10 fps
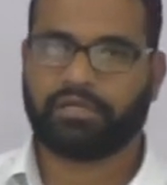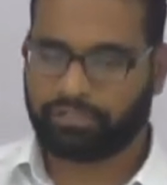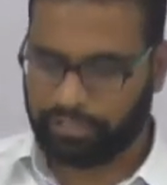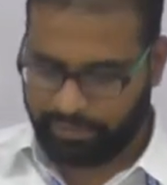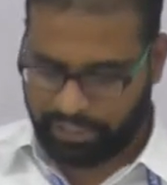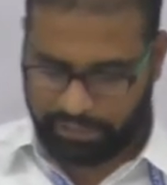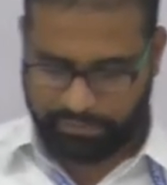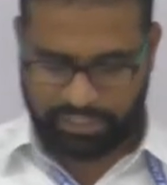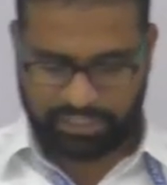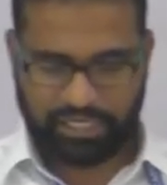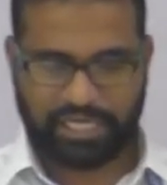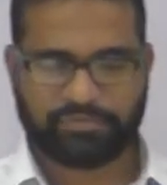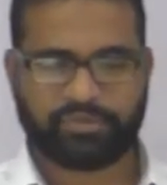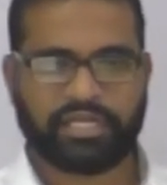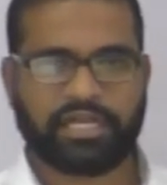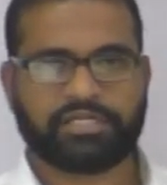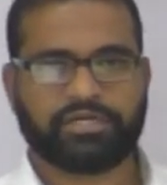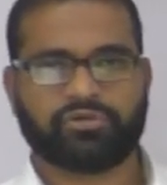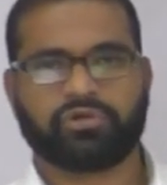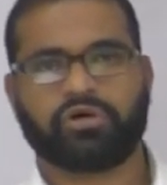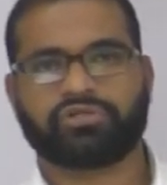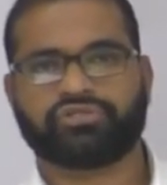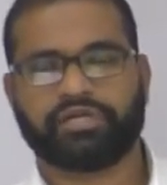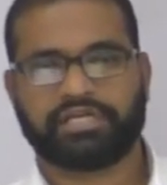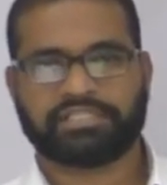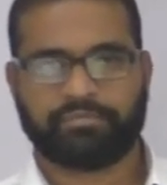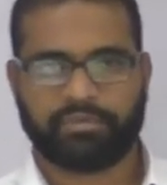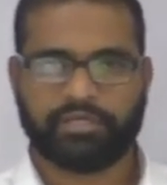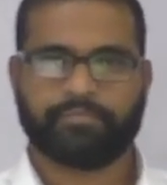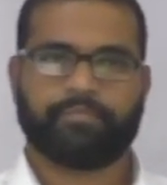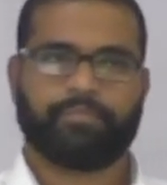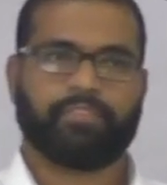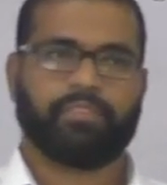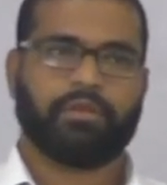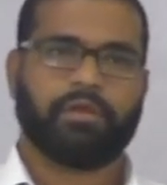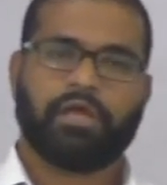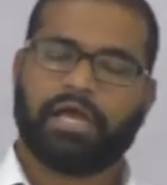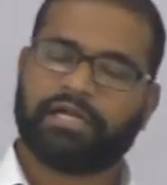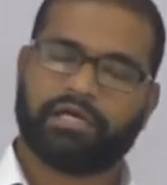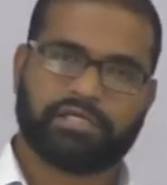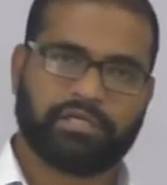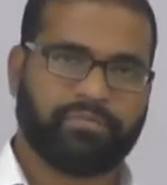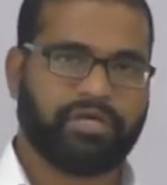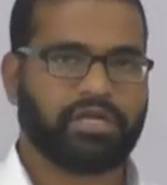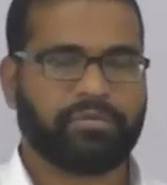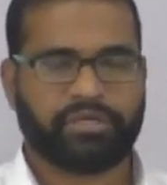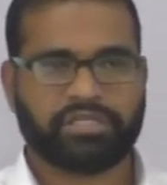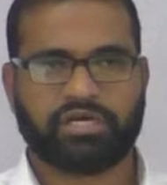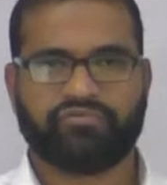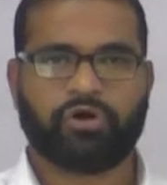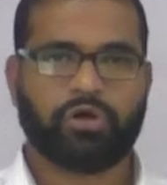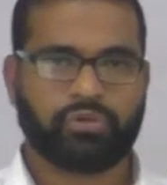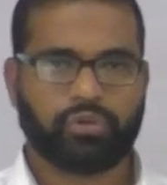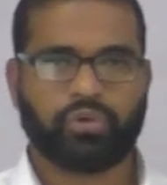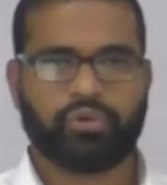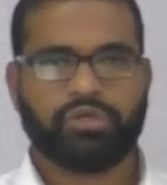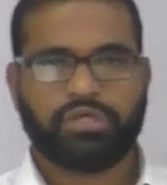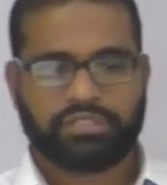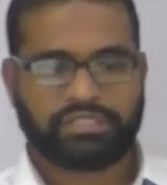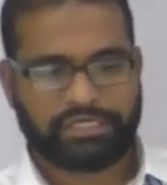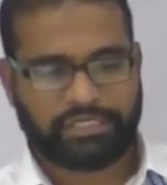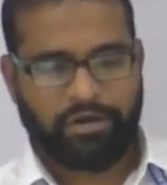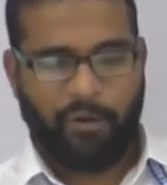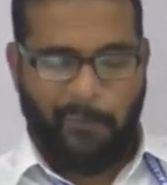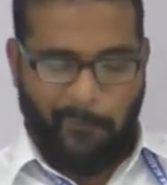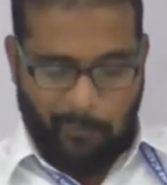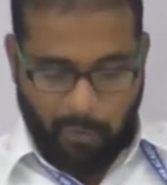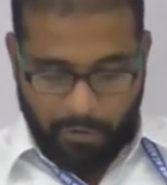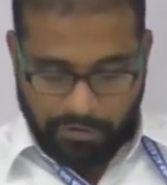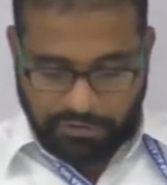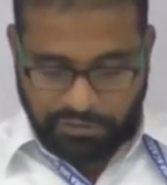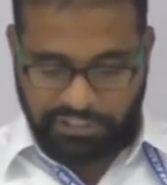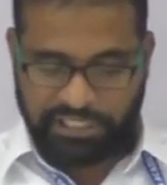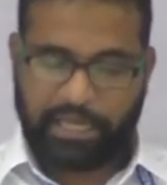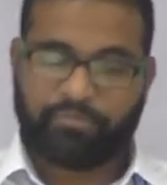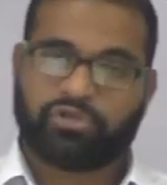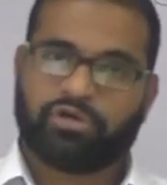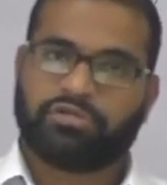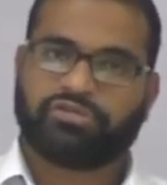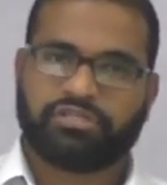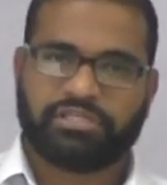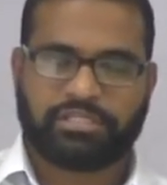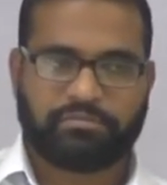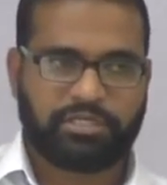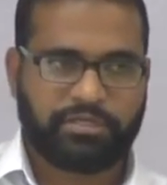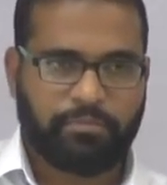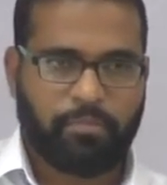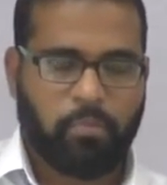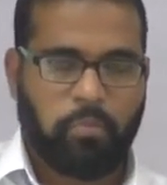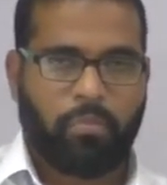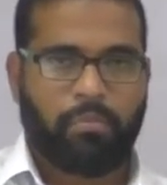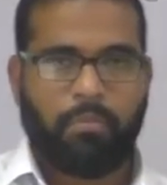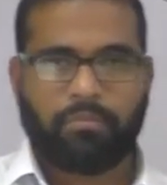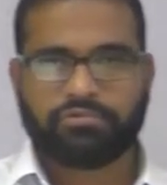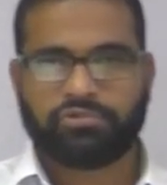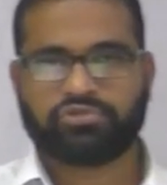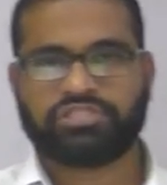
Dr. B.R. Ambedkar has been elected to the Constituent Assembly. And Dr. B.R. Ambedkar, we all know that he came to the Constituent Assembly to